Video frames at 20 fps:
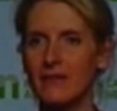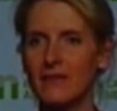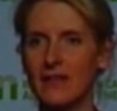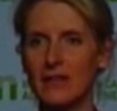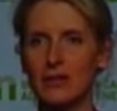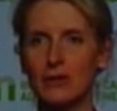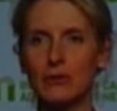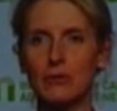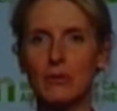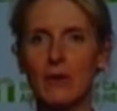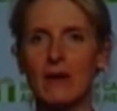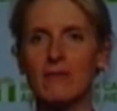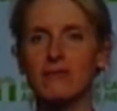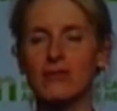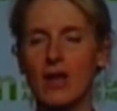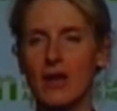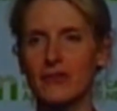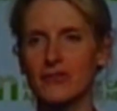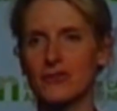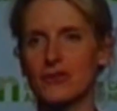that you
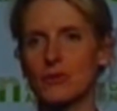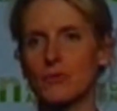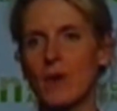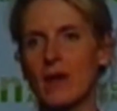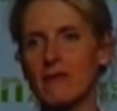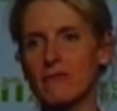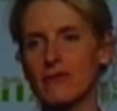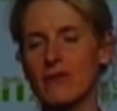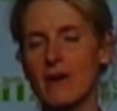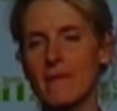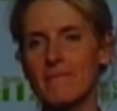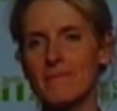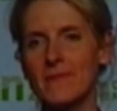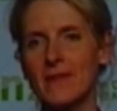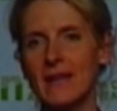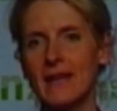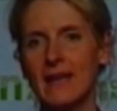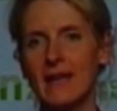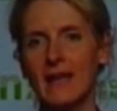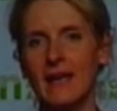have lost your way from.
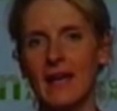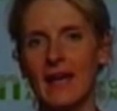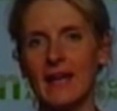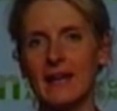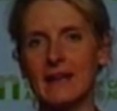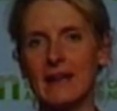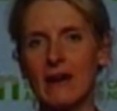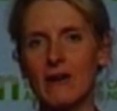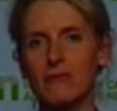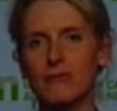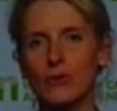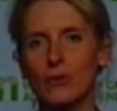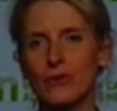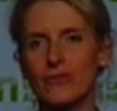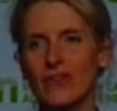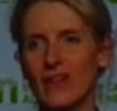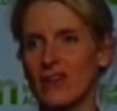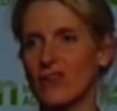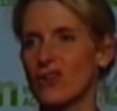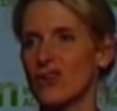And of
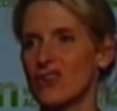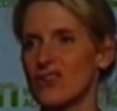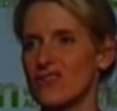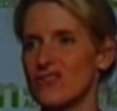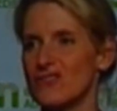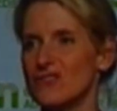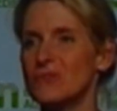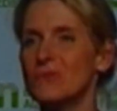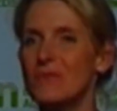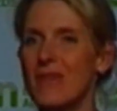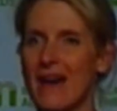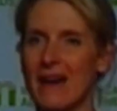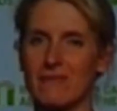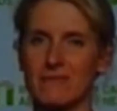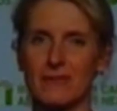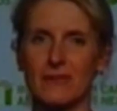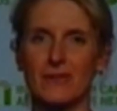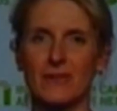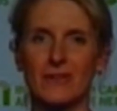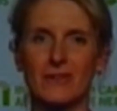course I couldn't do
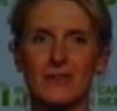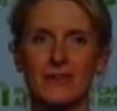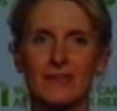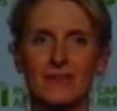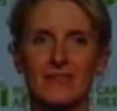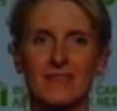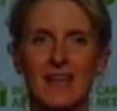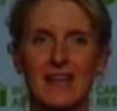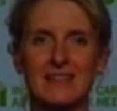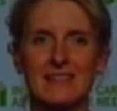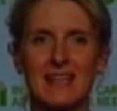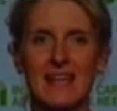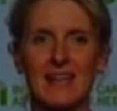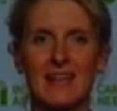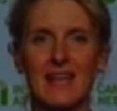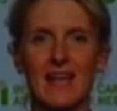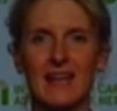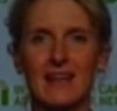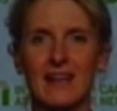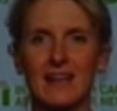that for her that
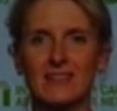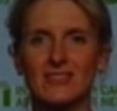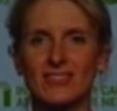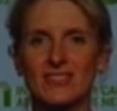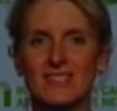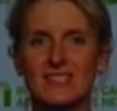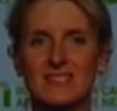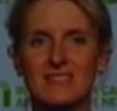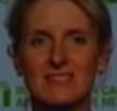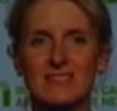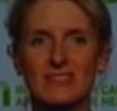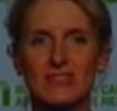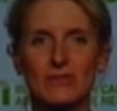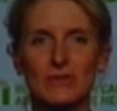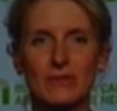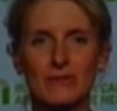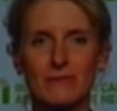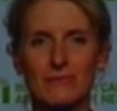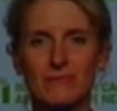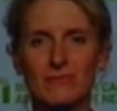day. And I just
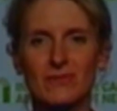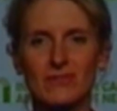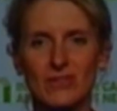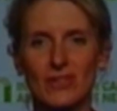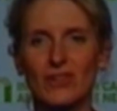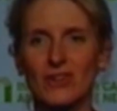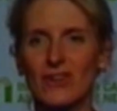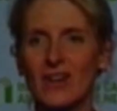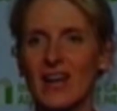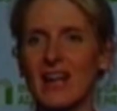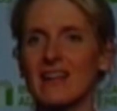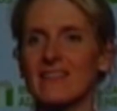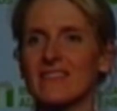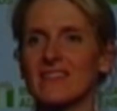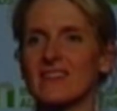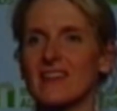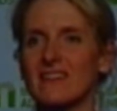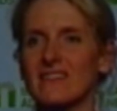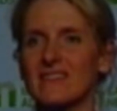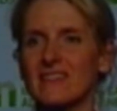sort of took her
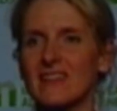hands and I